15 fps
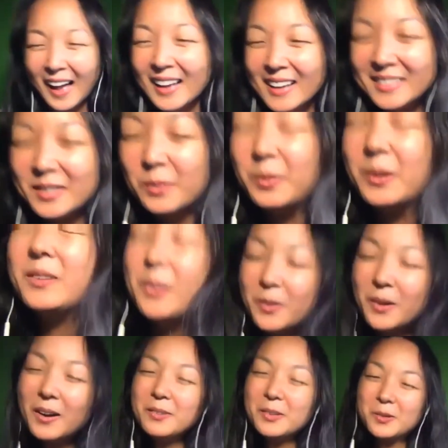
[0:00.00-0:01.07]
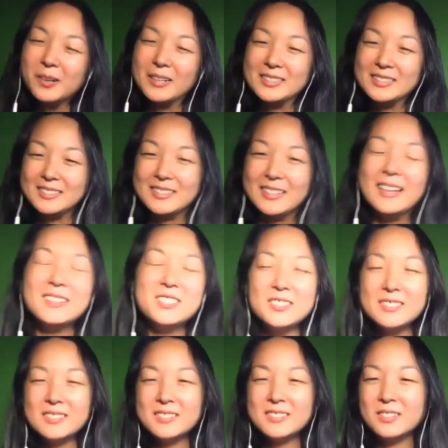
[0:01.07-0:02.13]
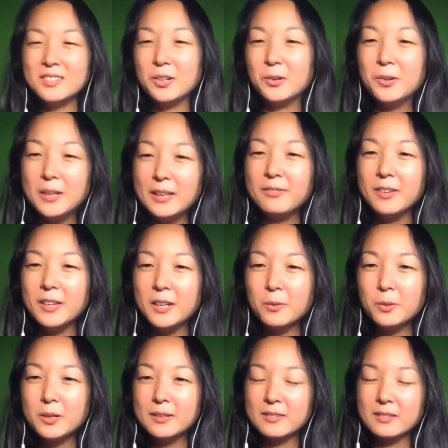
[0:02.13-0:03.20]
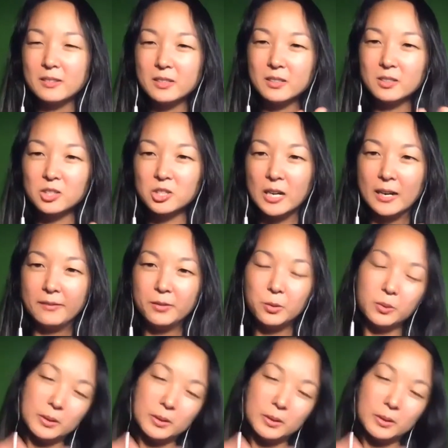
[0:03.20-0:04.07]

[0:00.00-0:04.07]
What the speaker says: So we do have a question, and just to note, if anyone is a little shy of doing